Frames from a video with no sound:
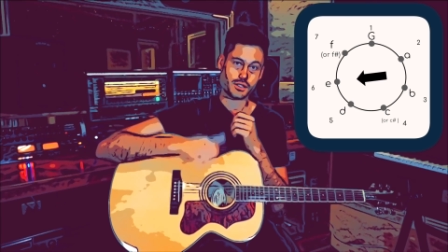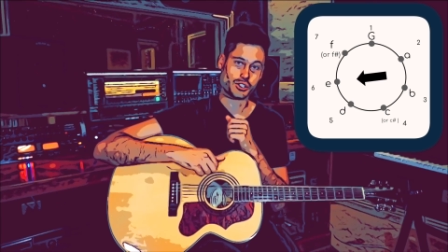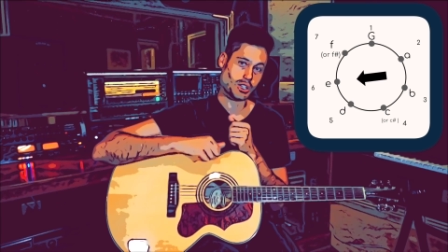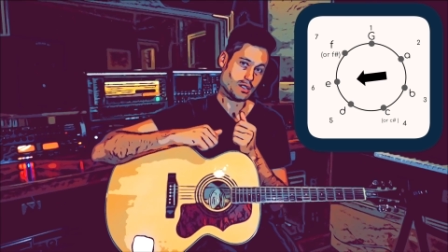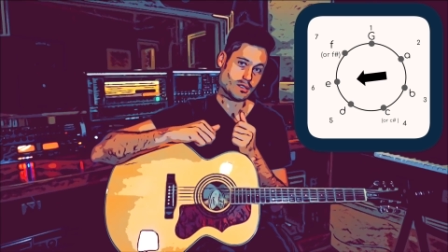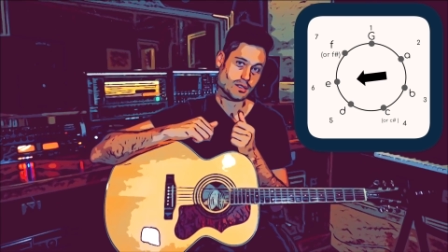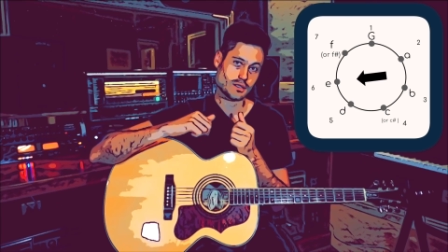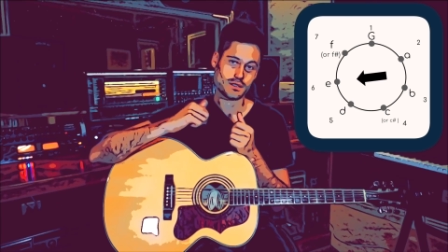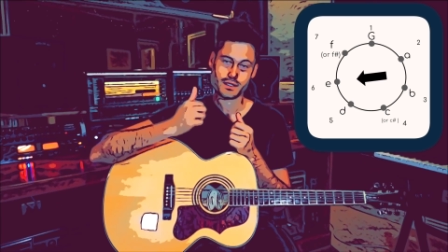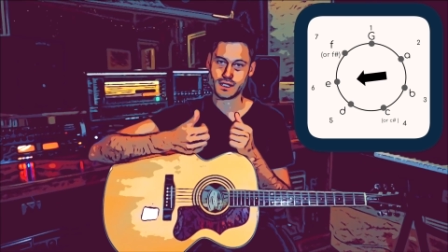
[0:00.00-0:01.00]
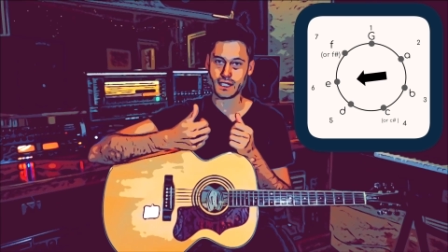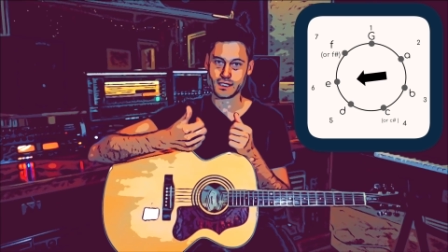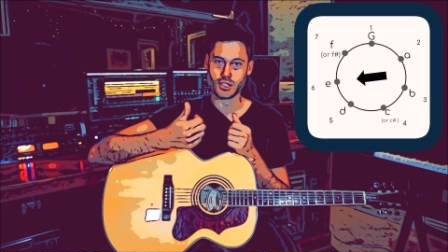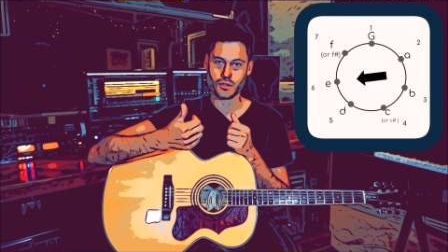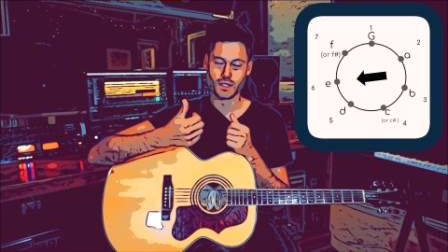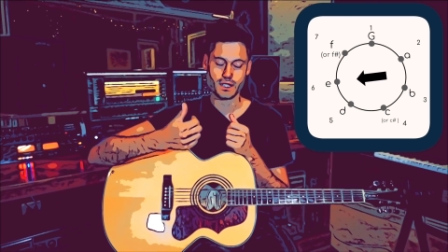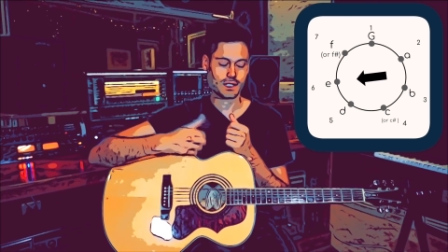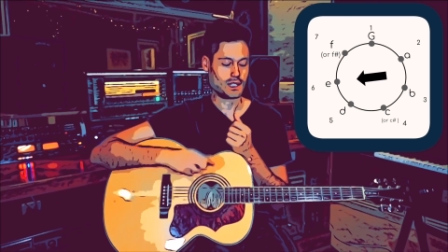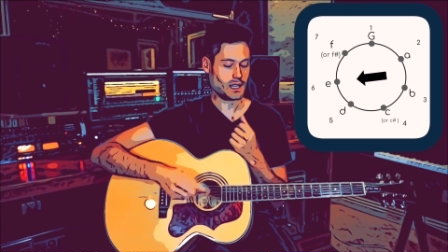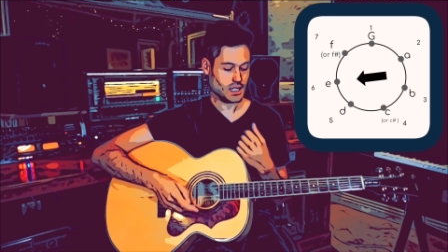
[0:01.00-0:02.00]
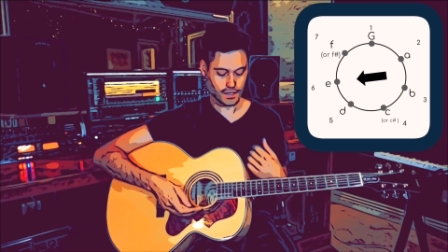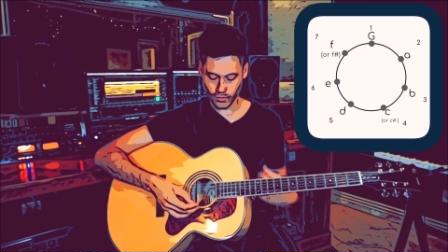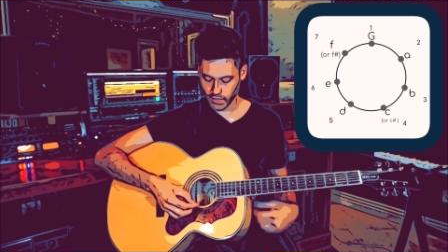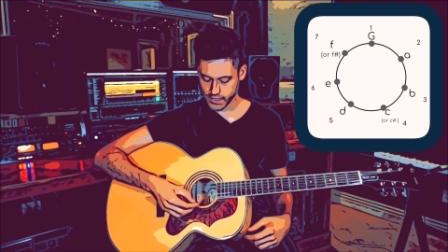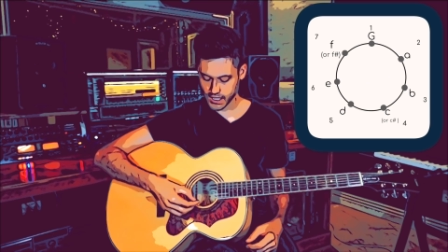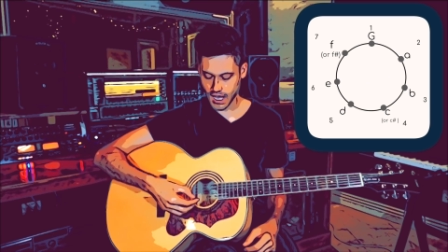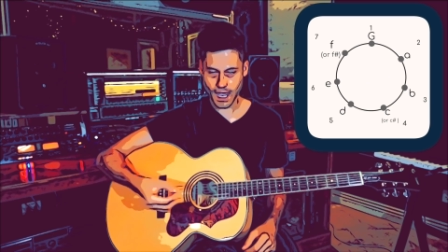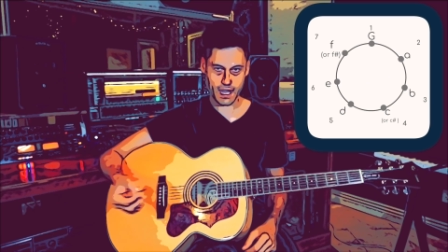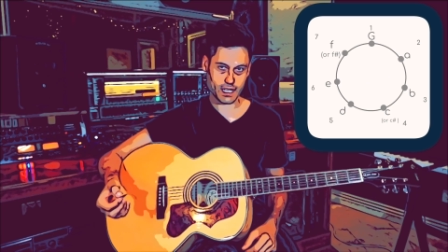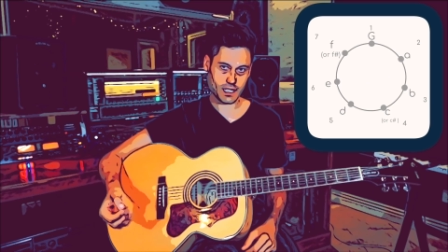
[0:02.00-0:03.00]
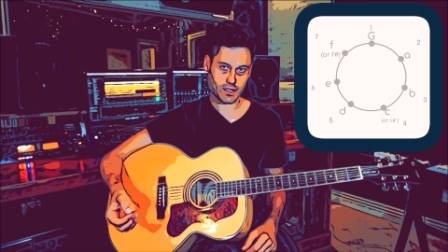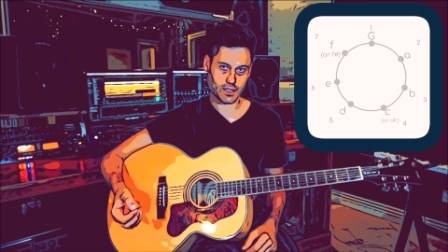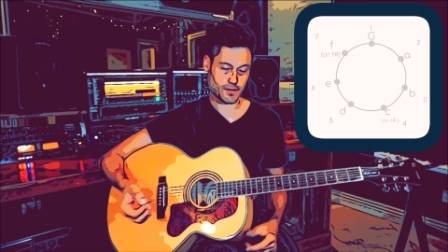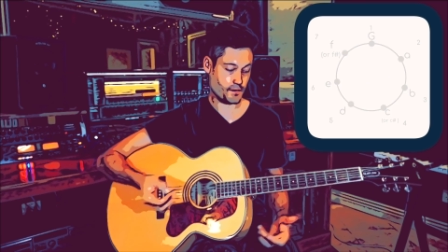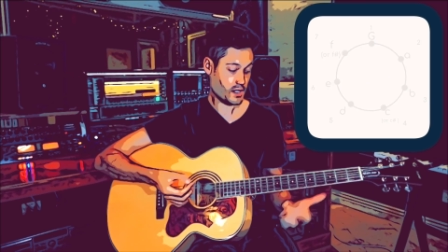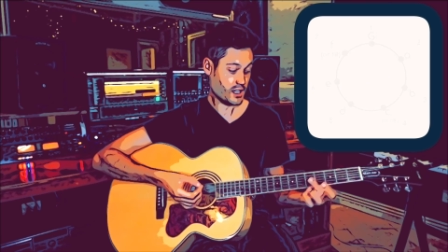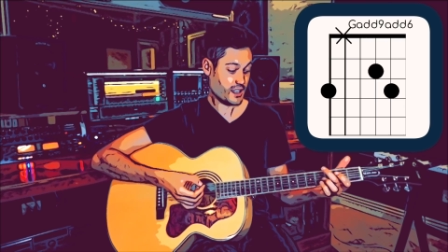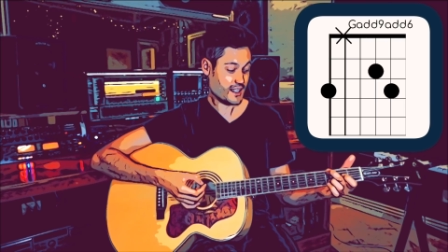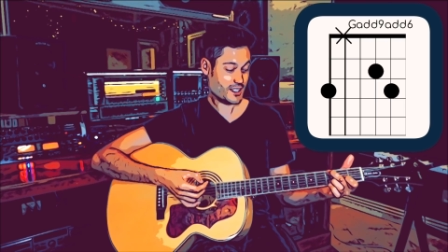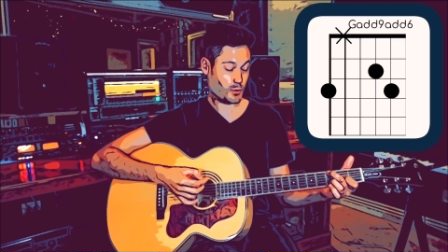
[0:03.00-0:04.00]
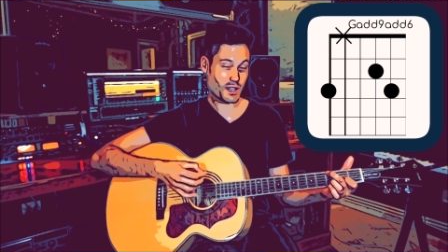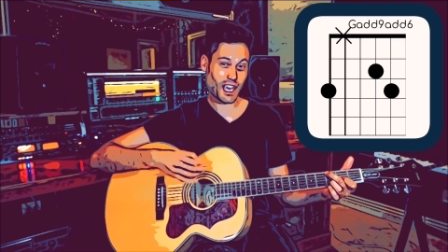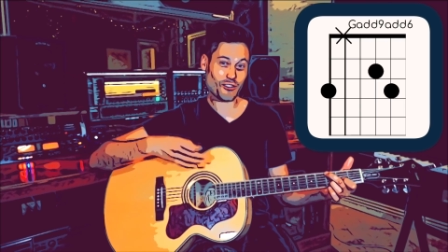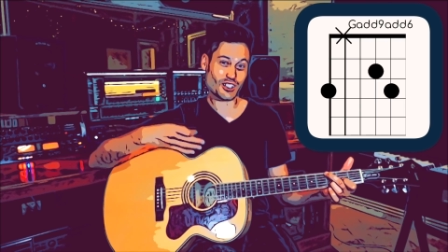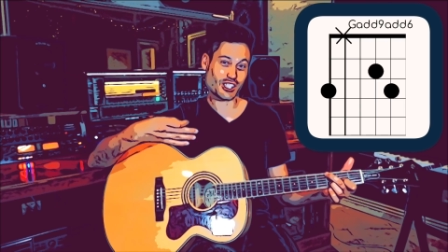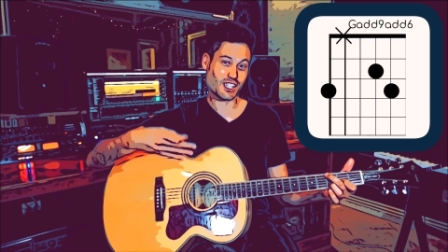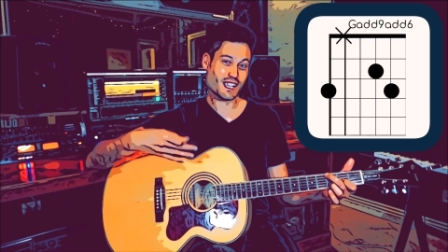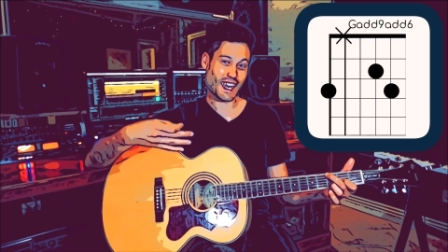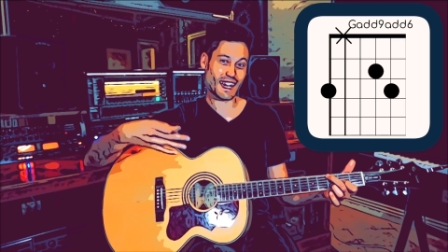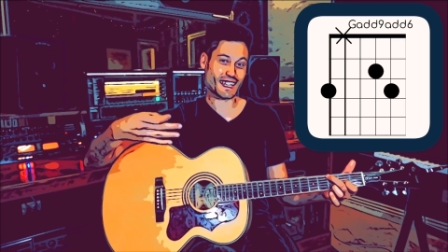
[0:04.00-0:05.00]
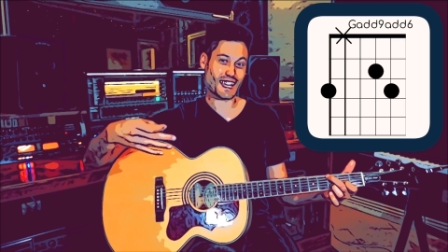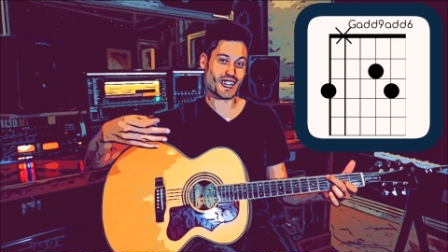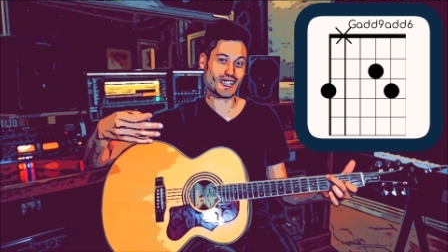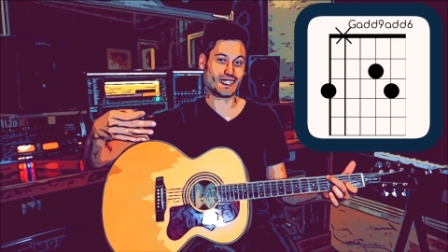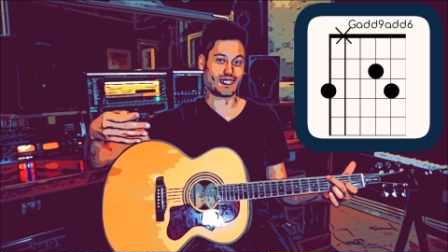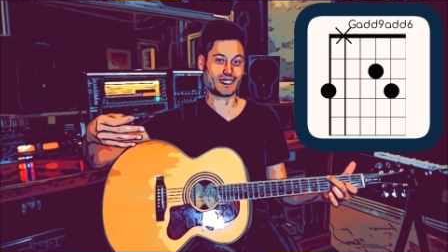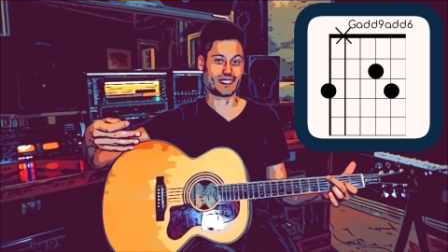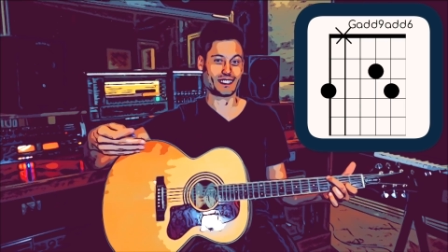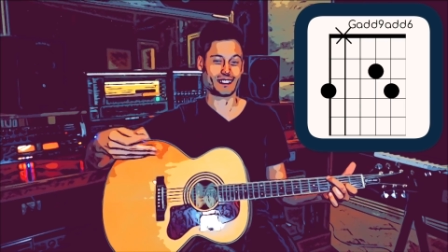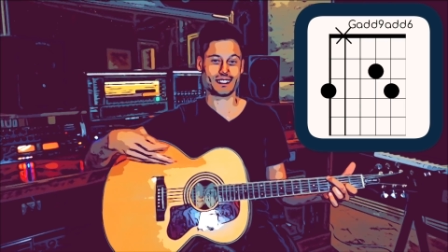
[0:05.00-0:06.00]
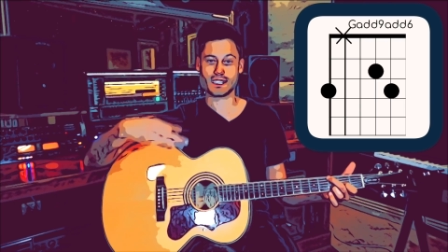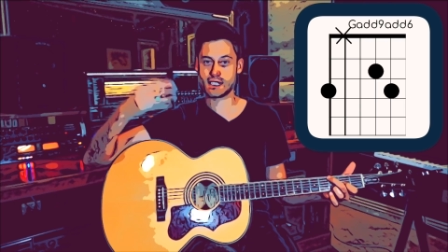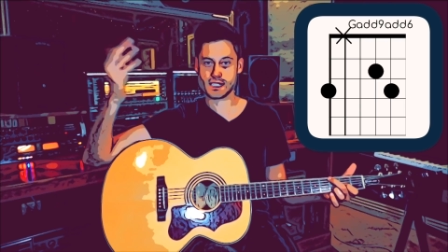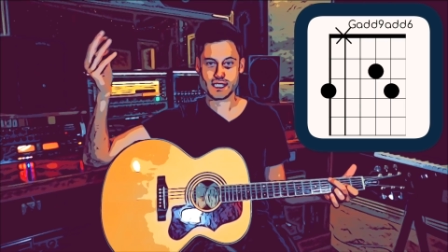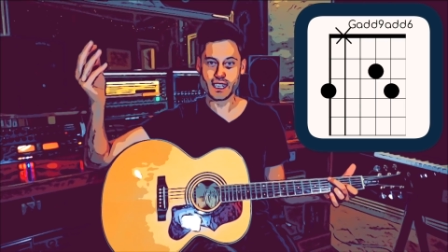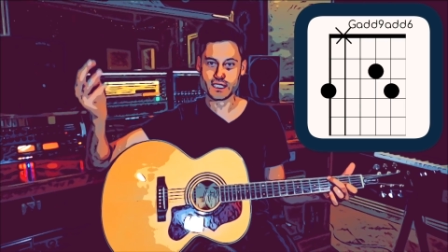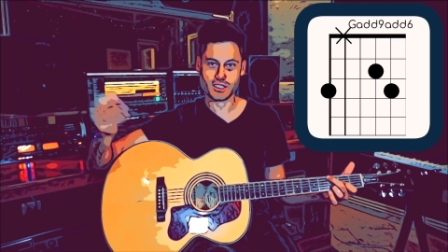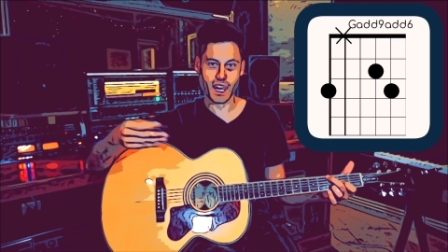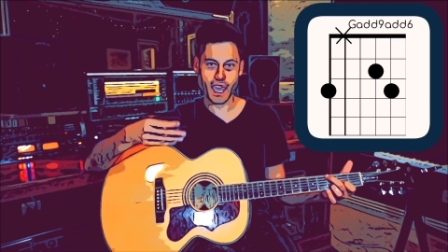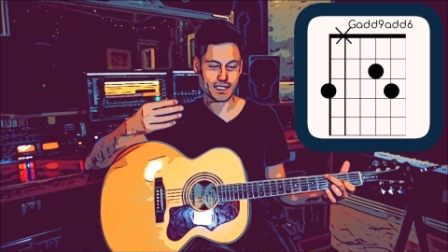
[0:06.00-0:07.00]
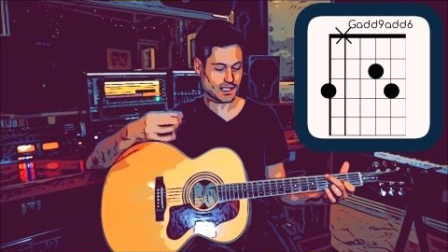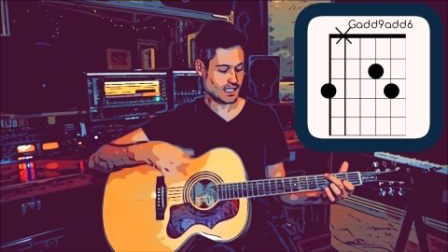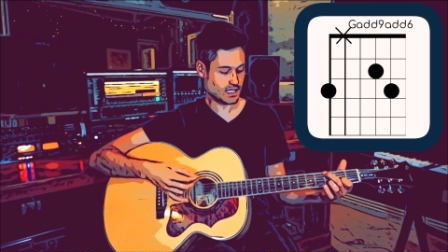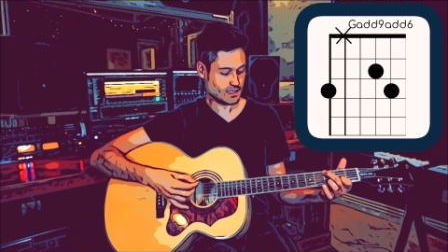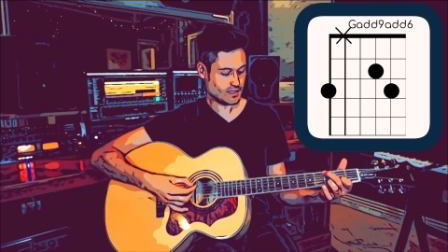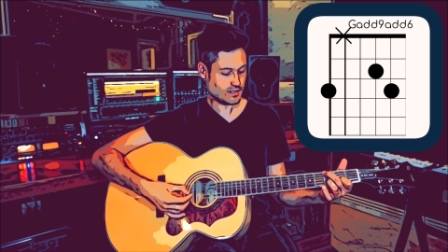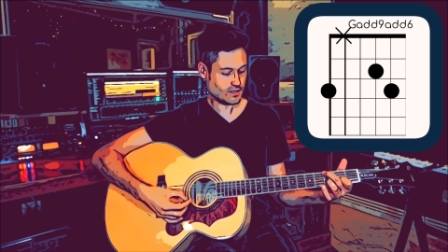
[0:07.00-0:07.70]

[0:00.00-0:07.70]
G's 6th note is an E. Well, there's a high E there. So we have a G add 9, 6, or add 6.